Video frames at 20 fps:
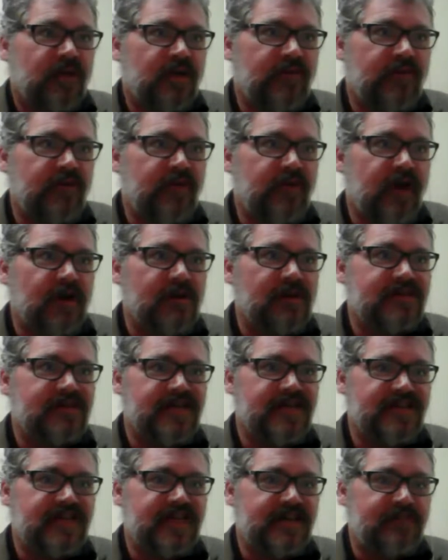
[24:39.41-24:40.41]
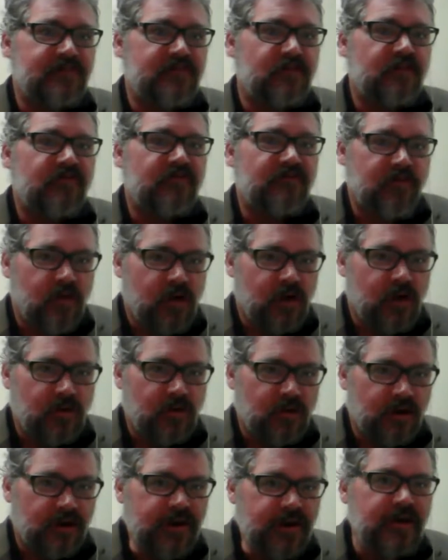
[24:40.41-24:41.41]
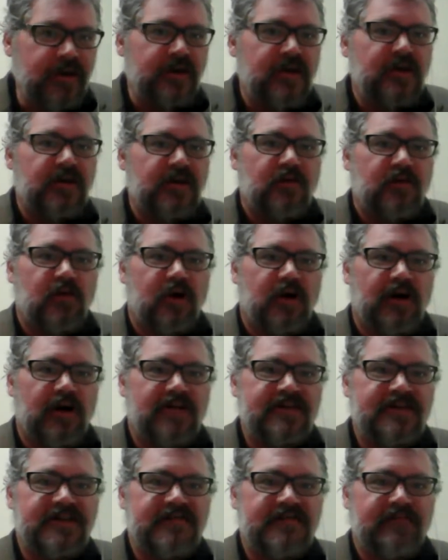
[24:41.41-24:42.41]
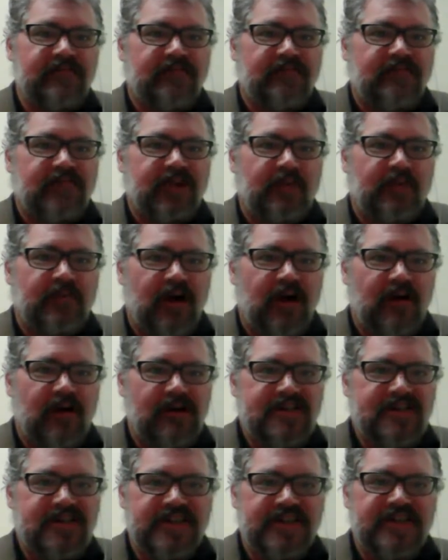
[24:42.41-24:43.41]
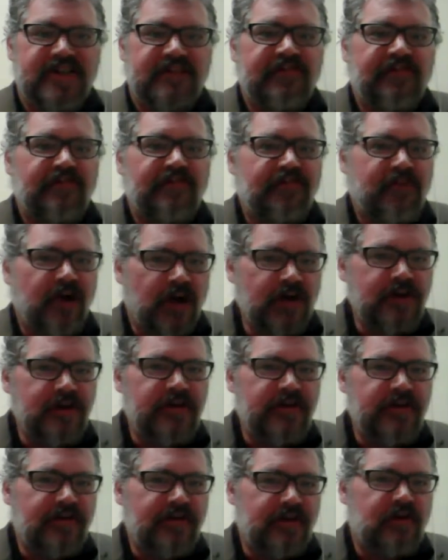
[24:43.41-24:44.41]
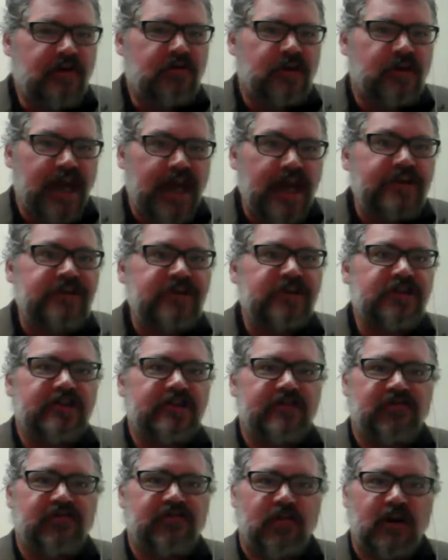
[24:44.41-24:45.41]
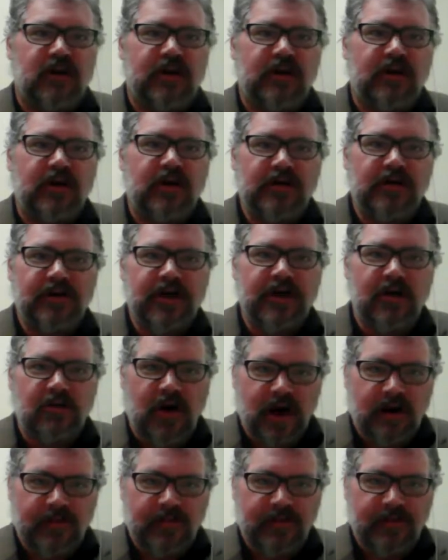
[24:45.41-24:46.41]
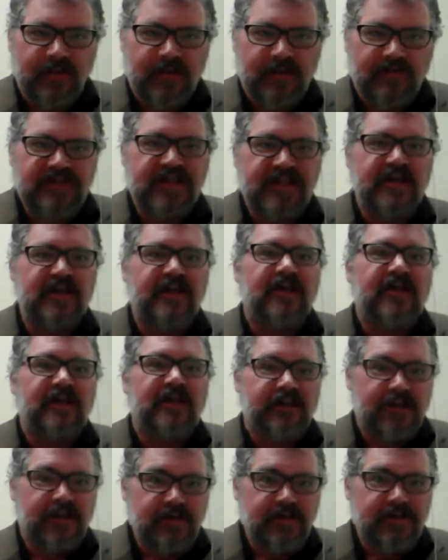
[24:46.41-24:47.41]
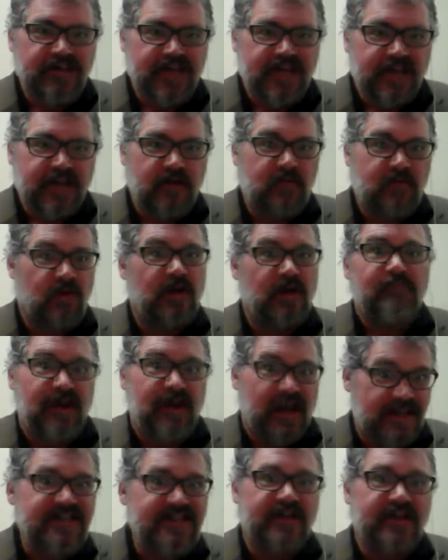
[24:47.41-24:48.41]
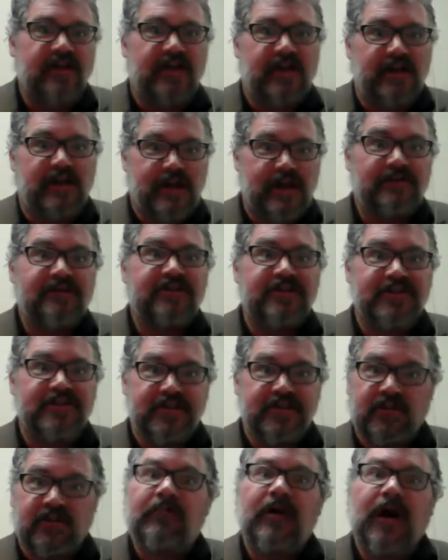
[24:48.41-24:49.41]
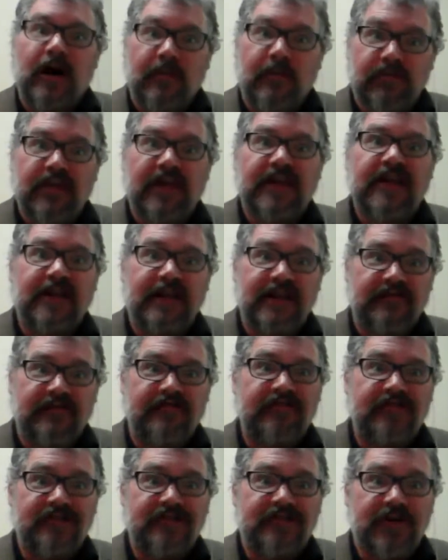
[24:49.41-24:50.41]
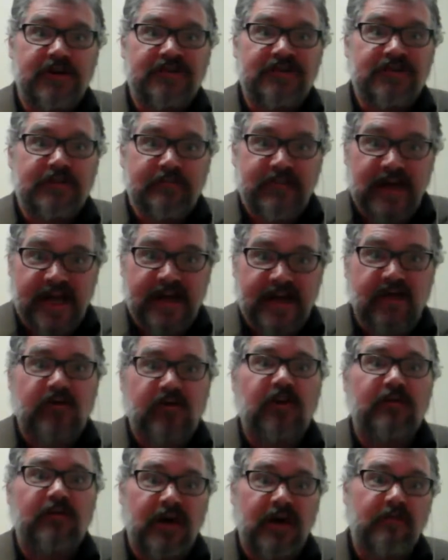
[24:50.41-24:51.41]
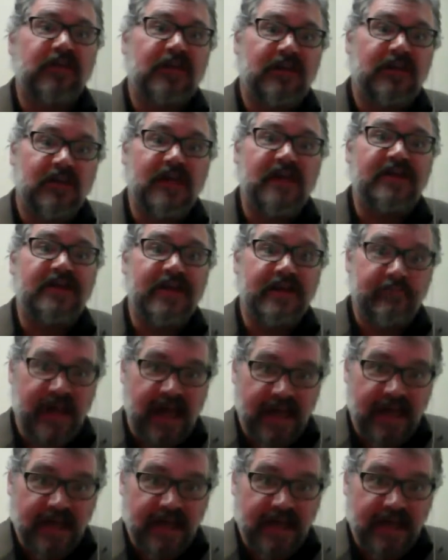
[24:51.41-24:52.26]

policies he put forward was a policy to fund the creation of worker-owned cooperatives using what basically amounted to a public infrastructure bank or a public lending bank.